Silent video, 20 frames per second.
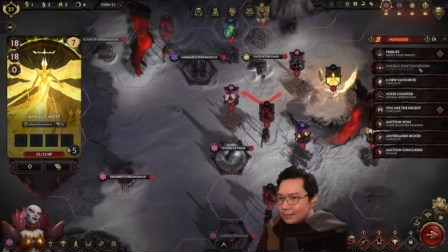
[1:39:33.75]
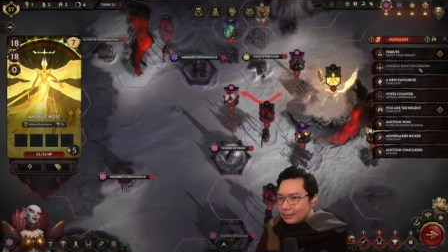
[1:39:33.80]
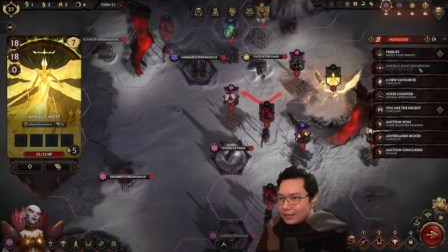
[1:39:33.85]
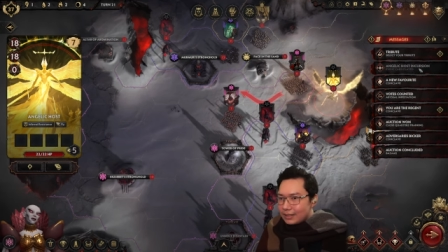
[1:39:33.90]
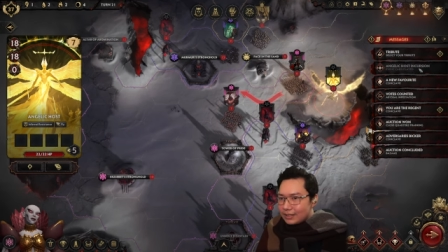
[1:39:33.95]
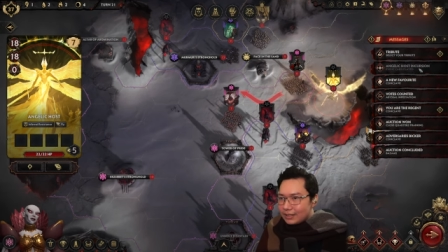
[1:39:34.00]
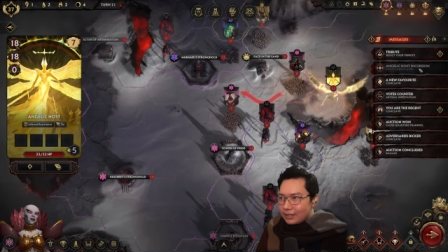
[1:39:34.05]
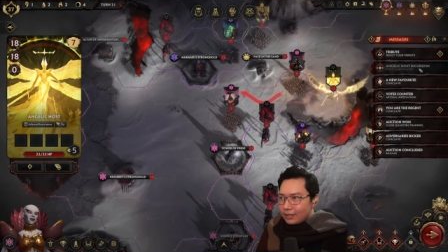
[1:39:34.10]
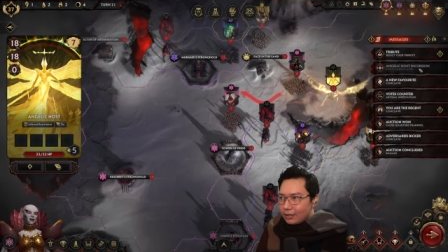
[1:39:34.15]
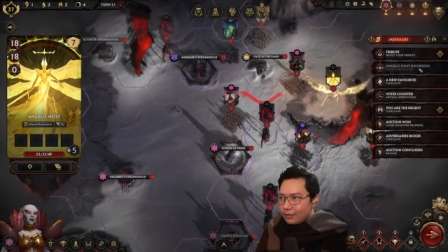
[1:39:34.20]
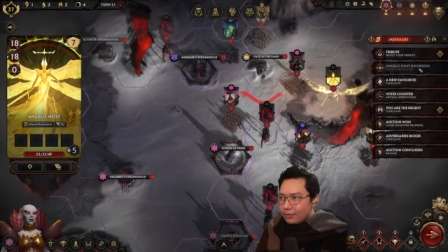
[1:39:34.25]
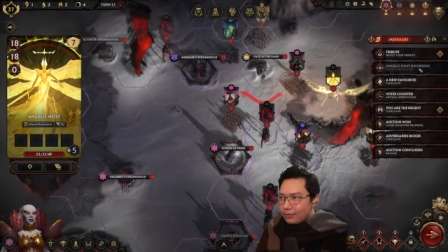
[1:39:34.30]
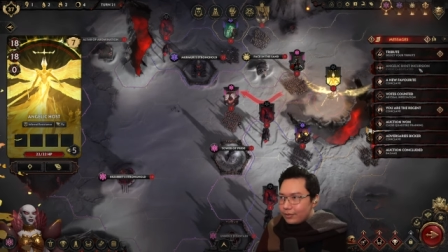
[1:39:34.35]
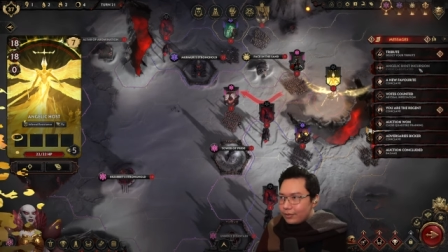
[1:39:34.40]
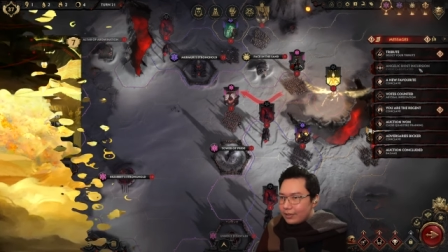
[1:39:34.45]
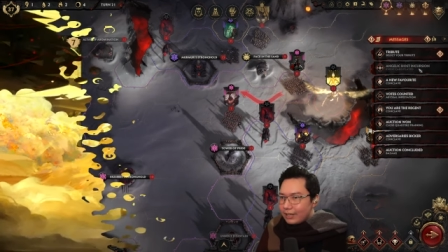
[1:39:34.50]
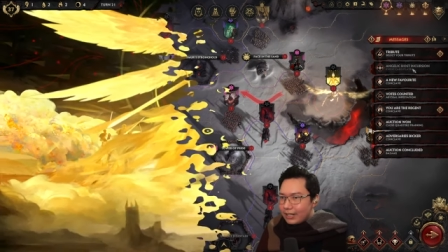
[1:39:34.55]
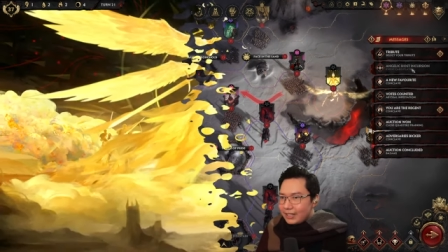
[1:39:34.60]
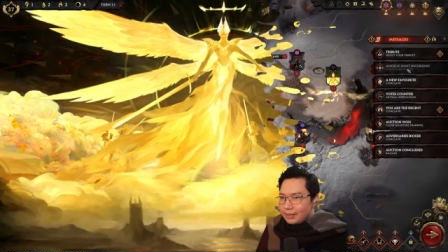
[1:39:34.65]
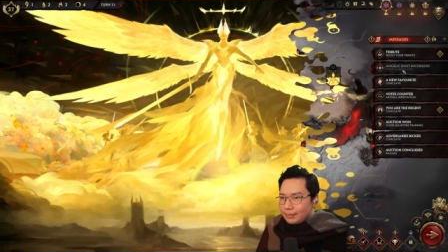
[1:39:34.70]
Does it go
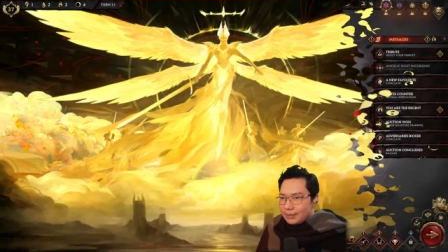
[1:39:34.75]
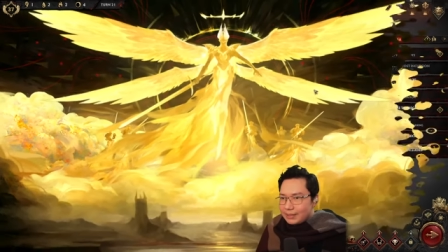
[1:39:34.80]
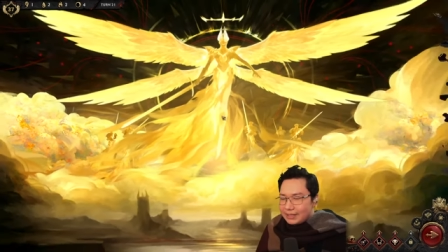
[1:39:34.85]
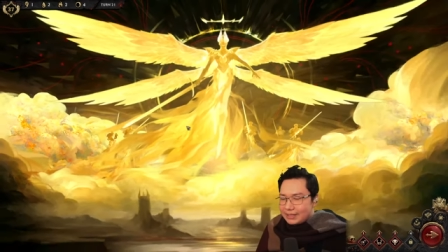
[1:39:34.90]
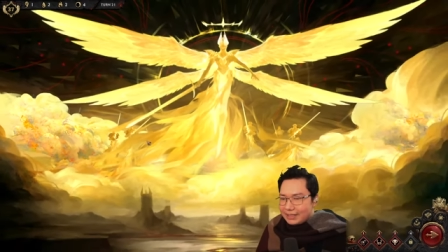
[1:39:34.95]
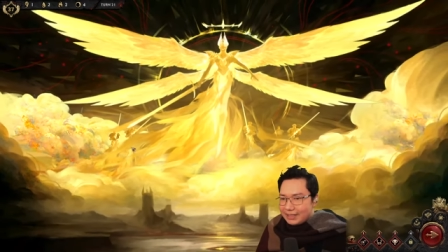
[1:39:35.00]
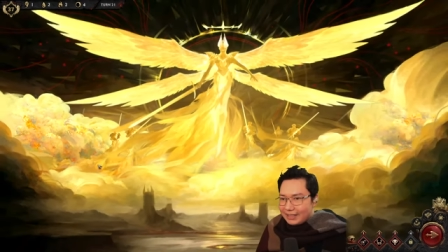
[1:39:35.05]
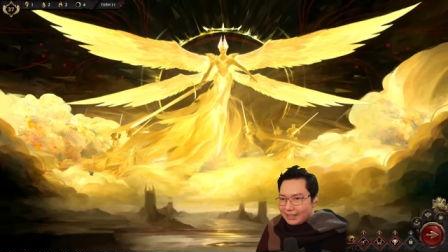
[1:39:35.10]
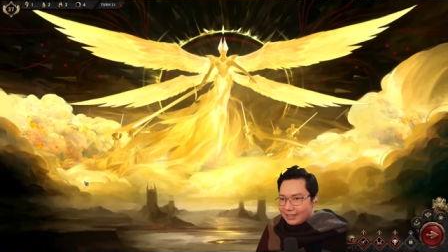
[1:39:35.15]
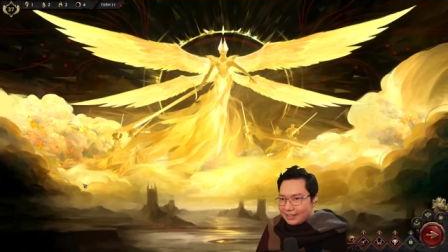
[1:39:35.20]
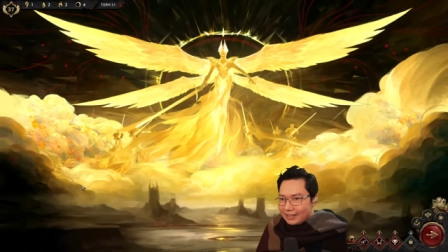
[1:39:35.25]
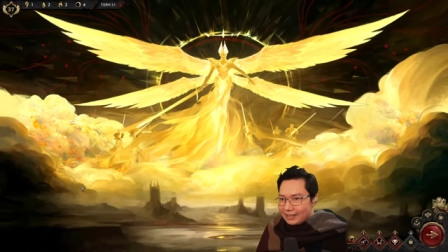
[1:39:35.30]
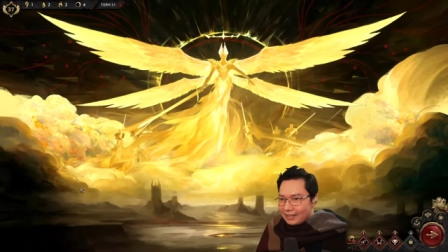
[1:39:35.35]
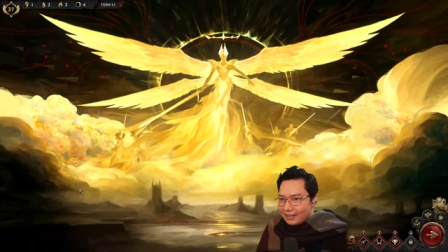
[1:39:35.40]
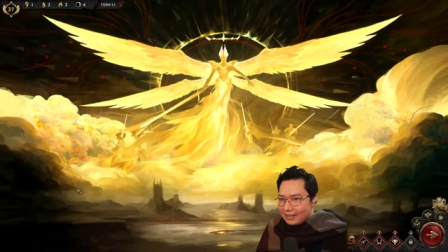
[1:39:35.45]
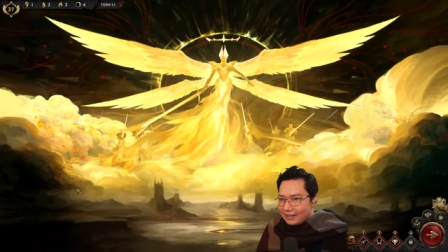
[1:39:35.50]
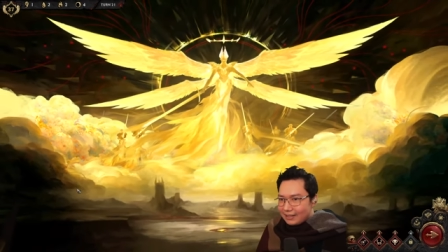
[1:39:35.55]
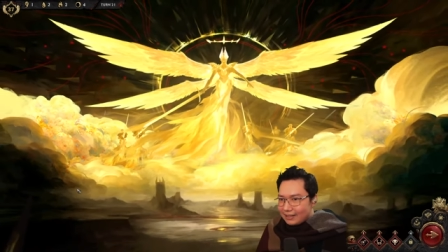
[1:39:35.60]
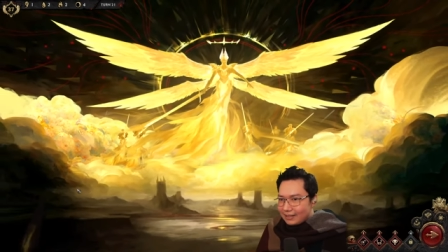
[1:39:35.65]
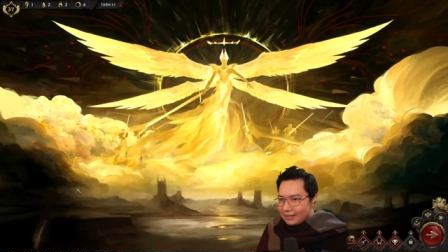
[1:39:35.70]
for any
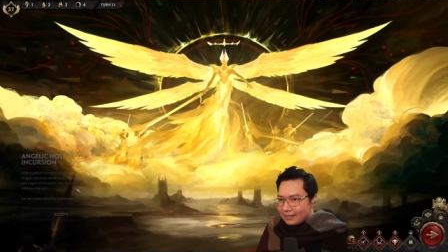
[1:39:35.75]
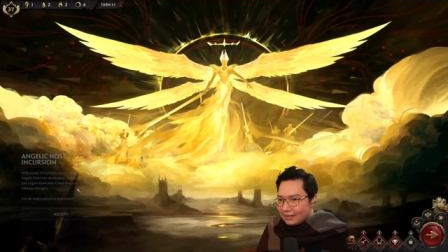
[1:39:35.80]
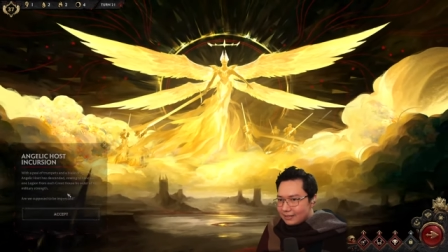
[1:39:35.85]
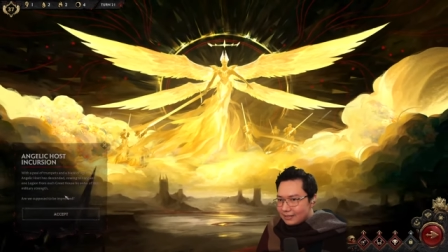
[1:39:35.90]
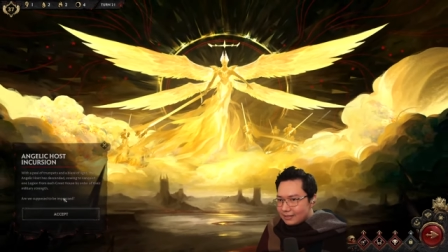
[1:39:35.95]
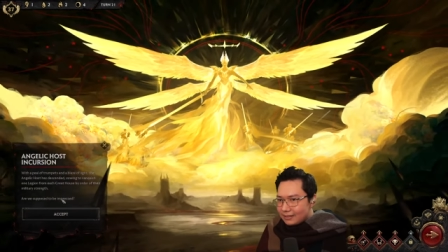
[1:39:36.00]
particular...